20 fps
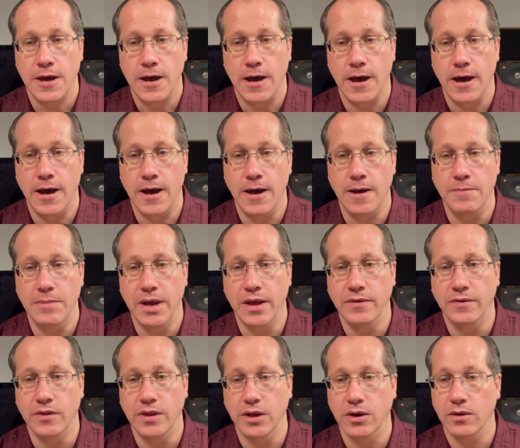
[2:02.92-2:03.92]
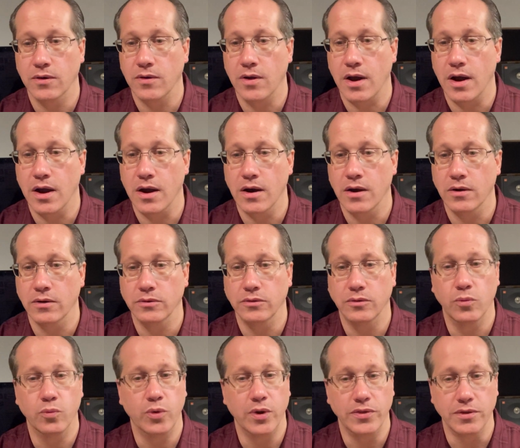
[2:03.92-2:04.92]
And there are
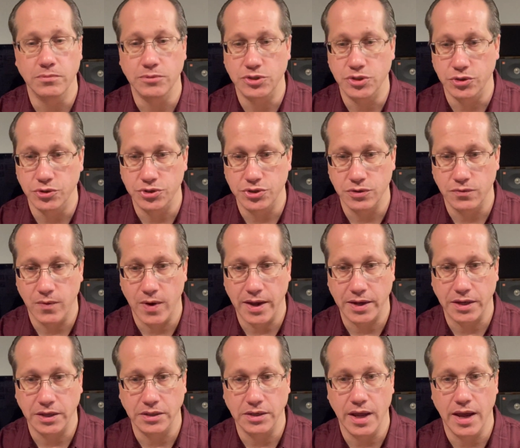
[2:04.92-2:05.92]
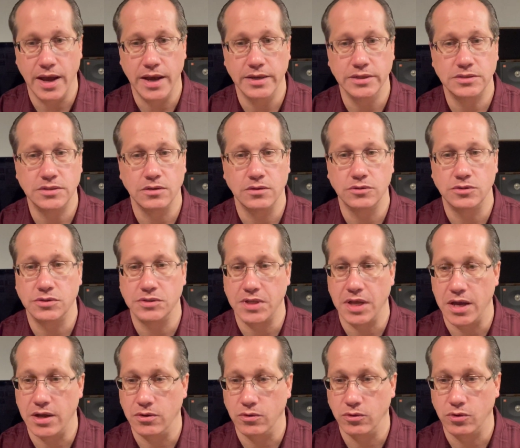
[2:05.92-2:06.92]
rhythms you should recognize:
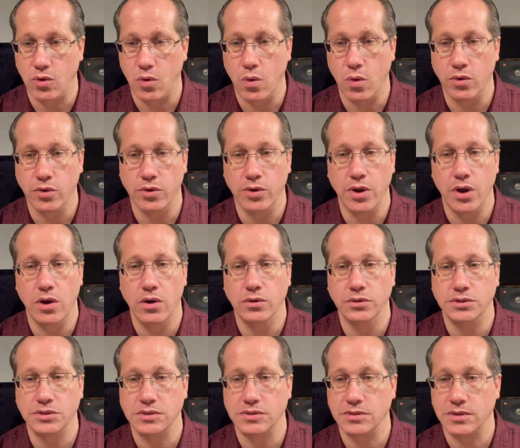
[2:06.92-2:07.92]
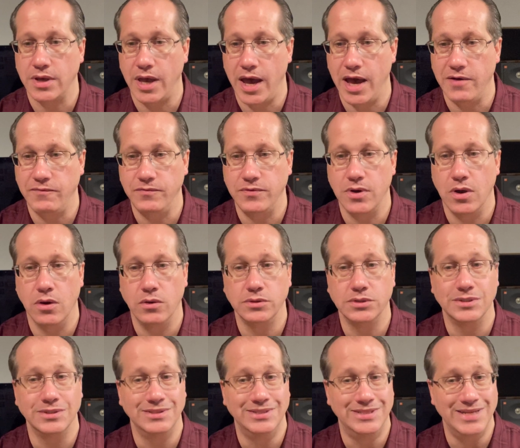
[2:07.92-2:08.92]
standard quarter notes, half
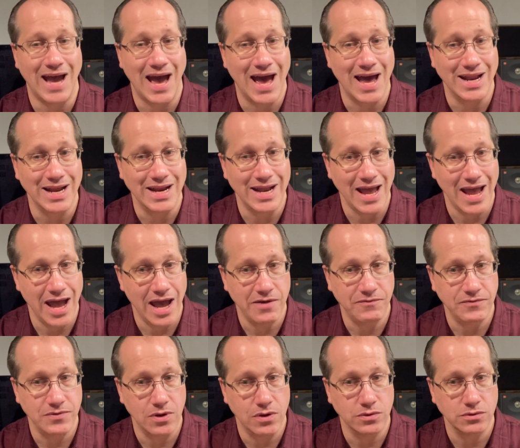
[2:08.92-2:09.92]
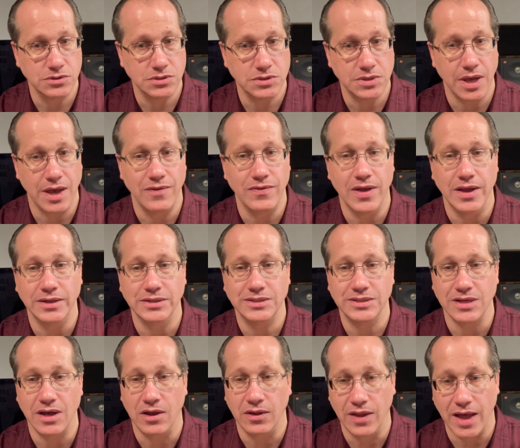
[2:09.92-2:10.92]
notes, dotted half notes, and then
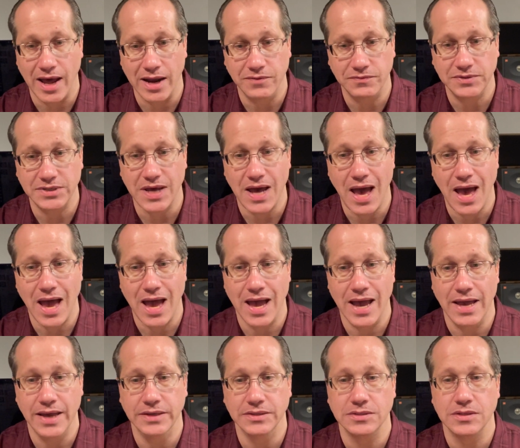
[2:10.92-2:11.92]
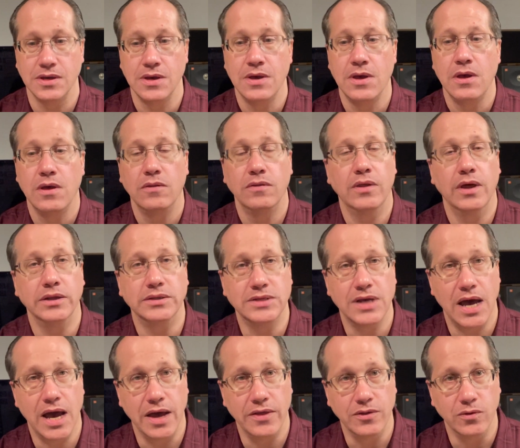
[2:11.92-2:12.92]
a lot of ties that
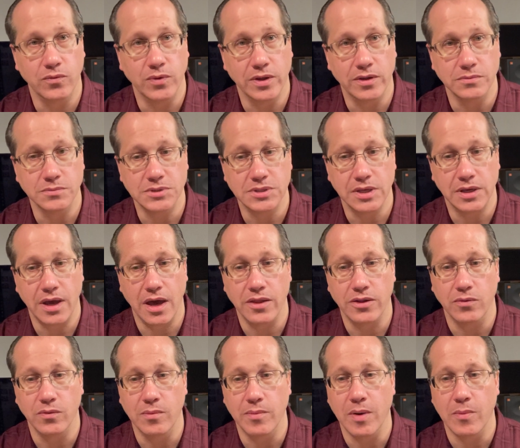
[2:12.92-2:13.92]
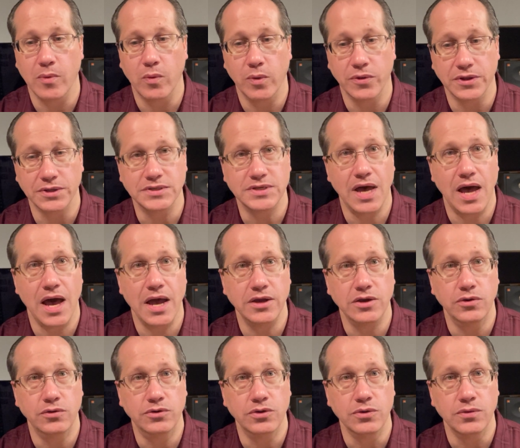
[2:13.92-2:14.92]
tie the rhythms together. Remember, with a tie,
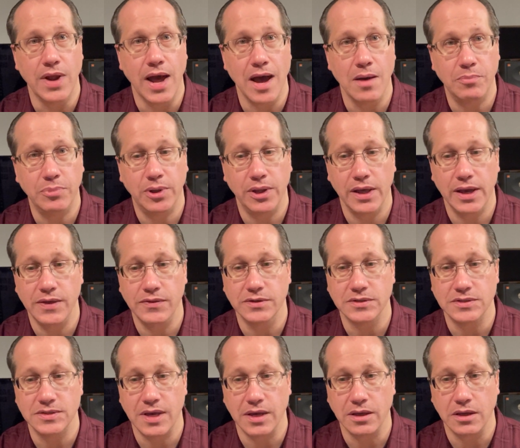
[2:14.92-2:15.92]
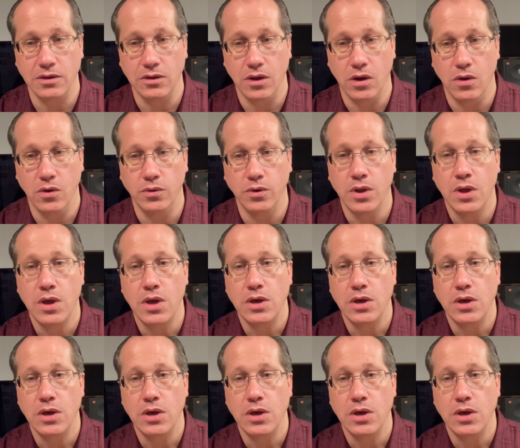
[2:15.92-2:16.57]
you do not play the second note.